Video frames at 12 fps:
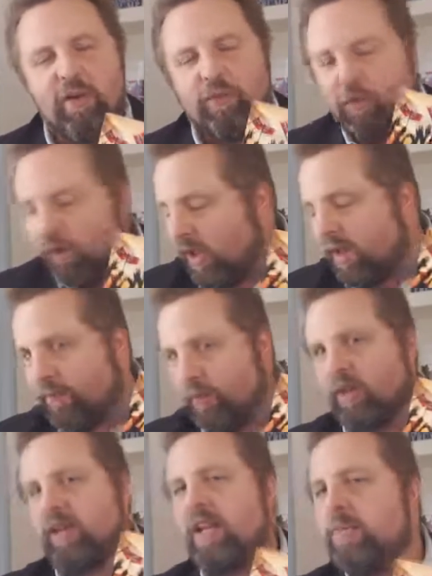Free
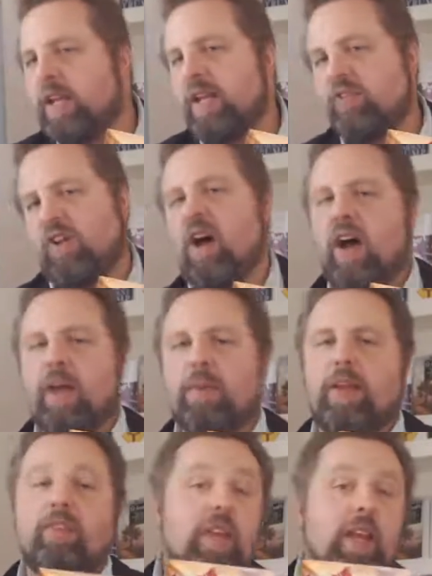for a limited
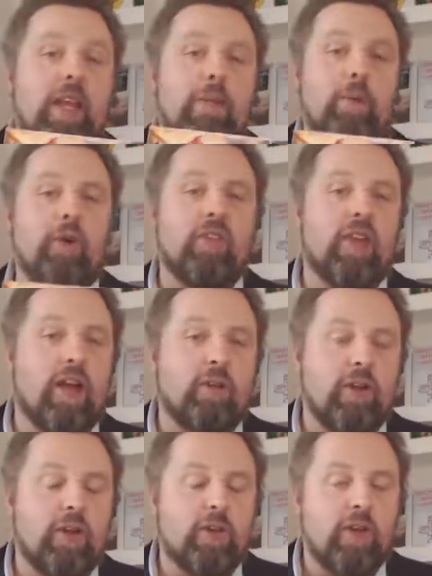time as an ebook
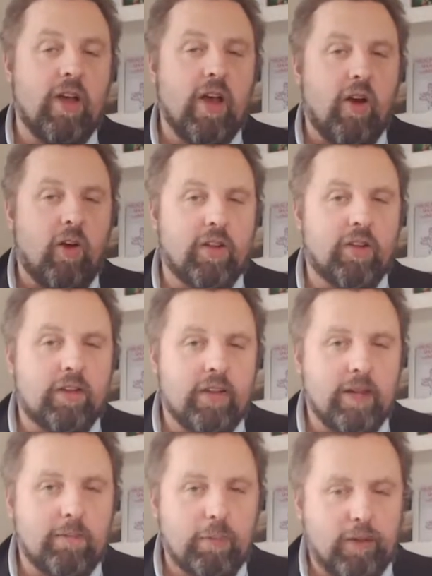download on the
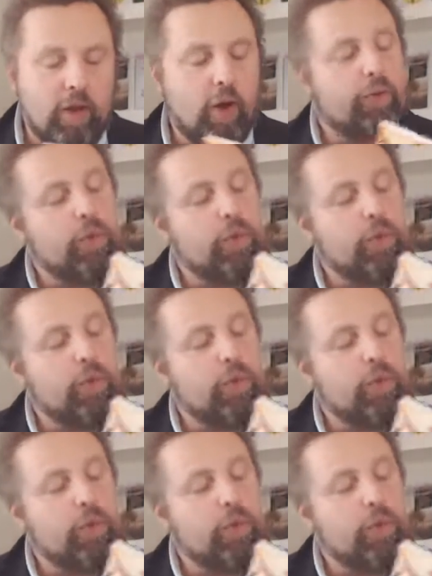link below.